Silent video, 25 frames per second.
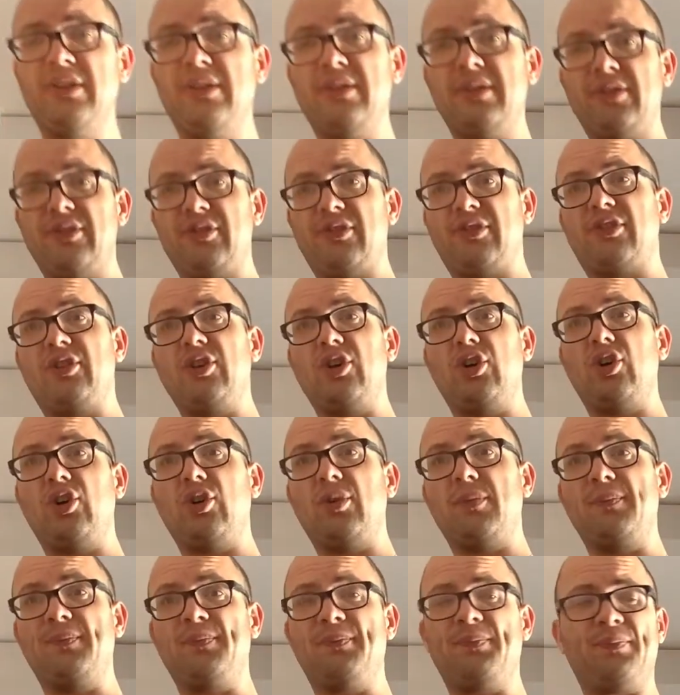
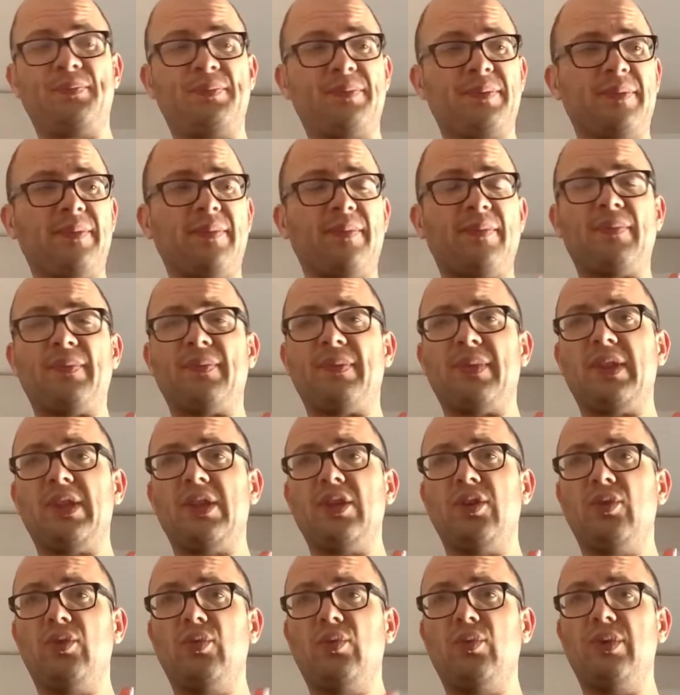So
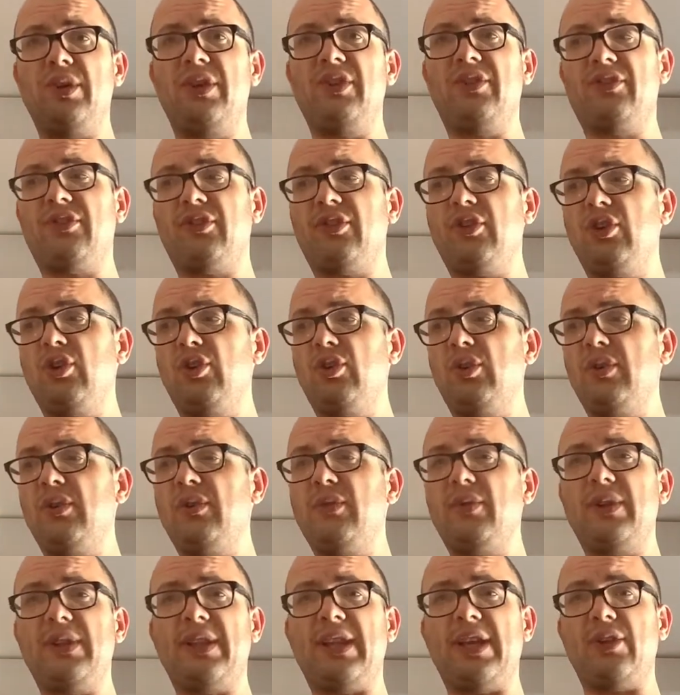we saw
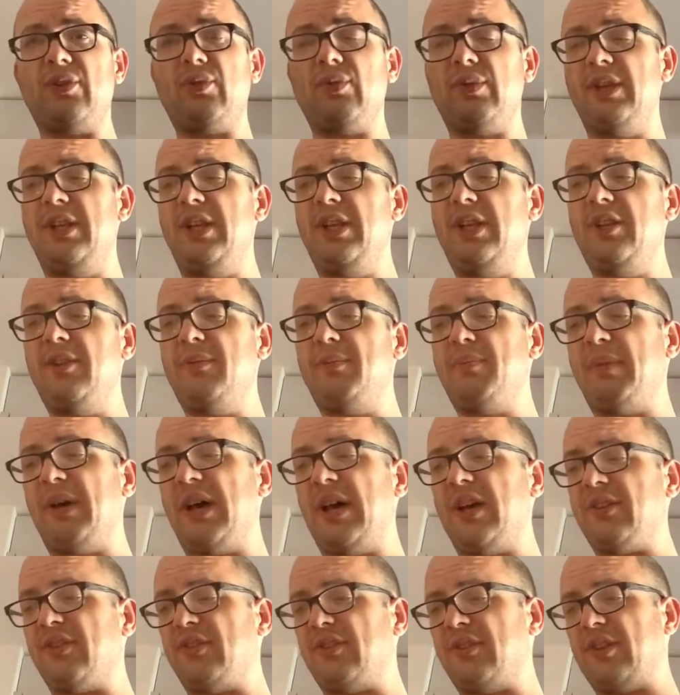that we need
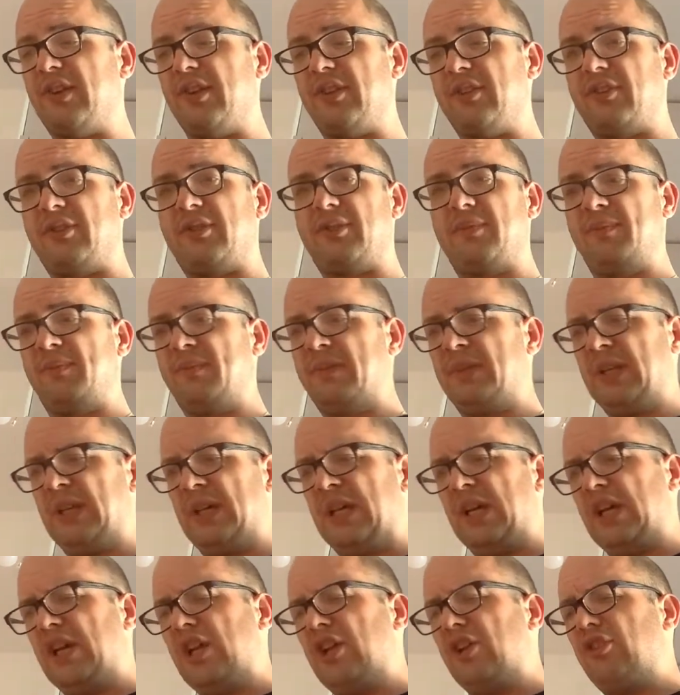pastas.
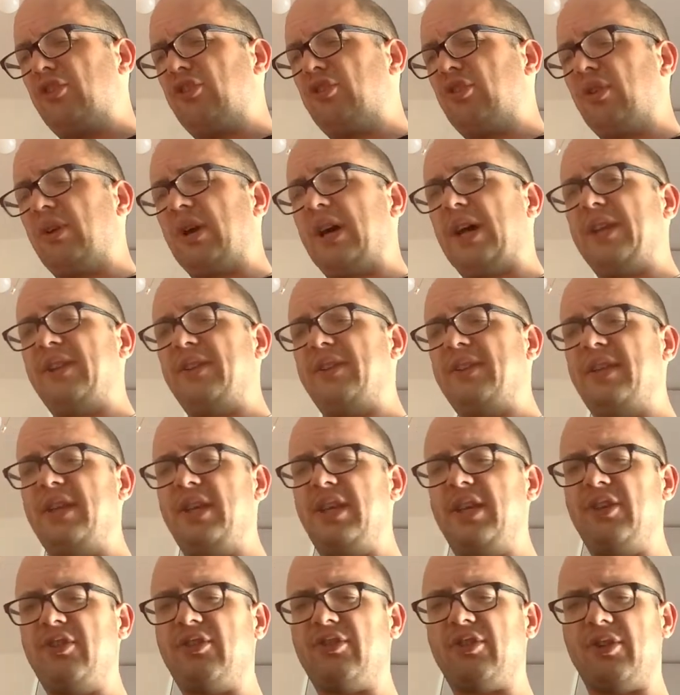So I
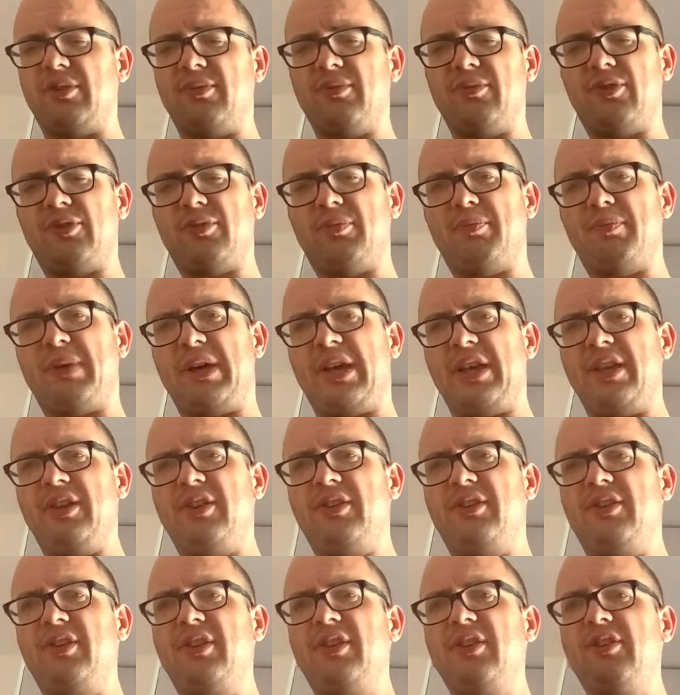take some
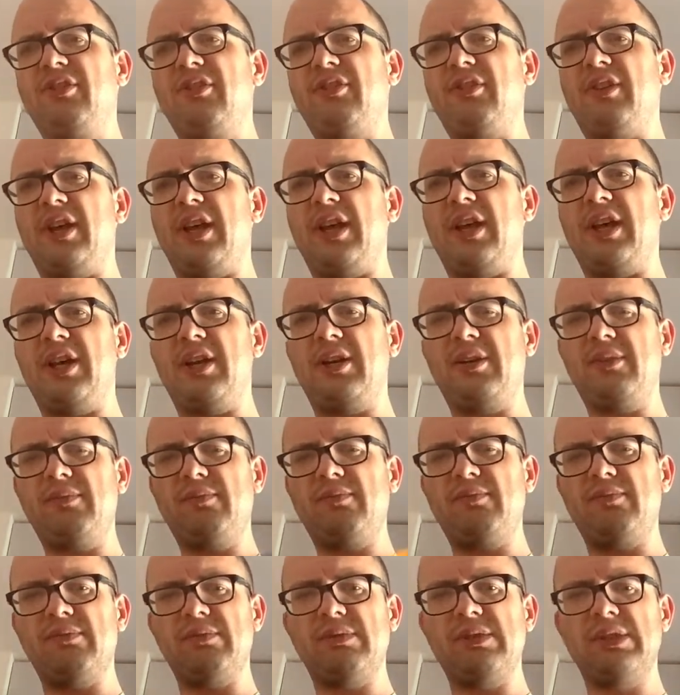spaghettis there.
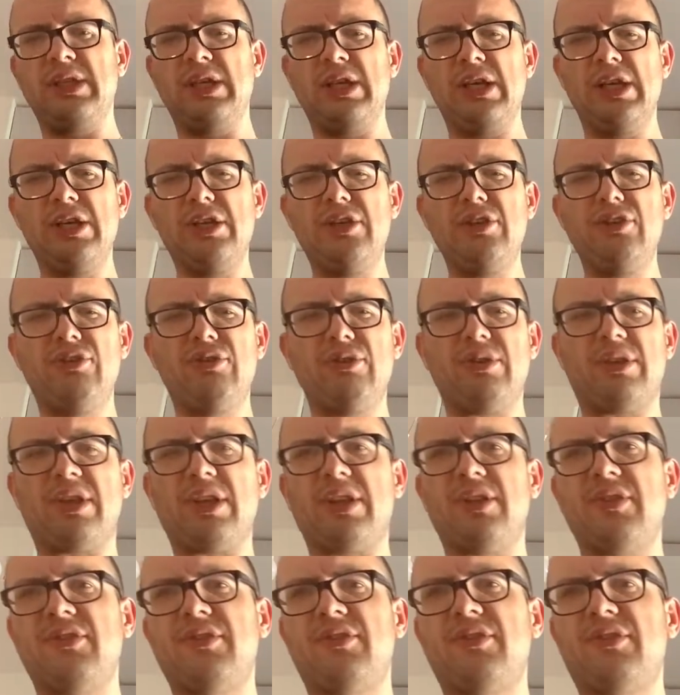You
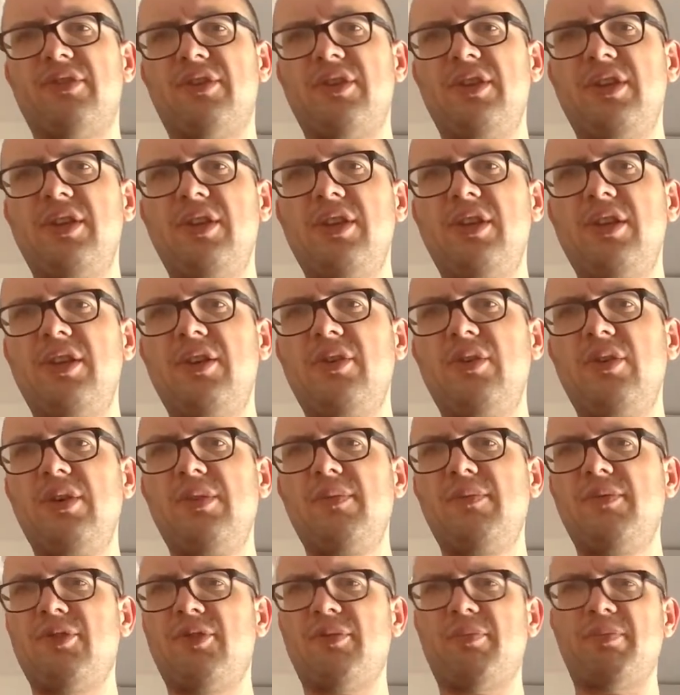can see
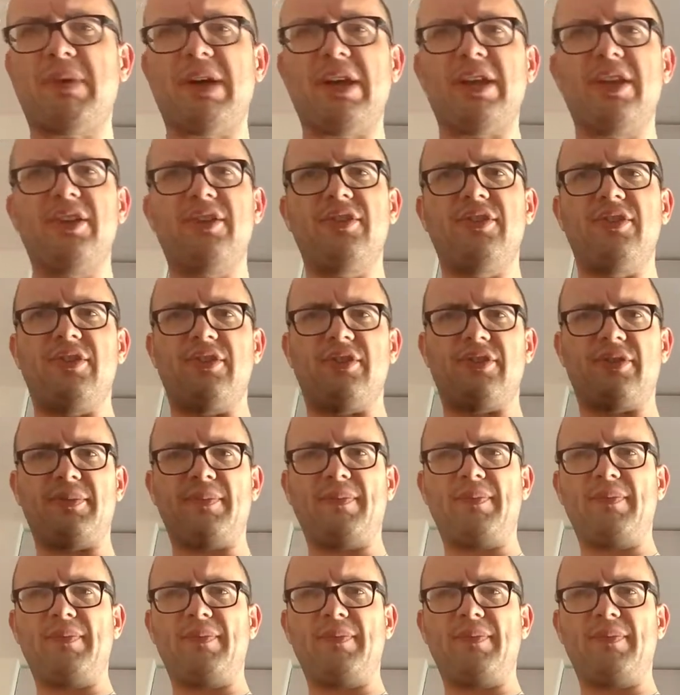spaghettis.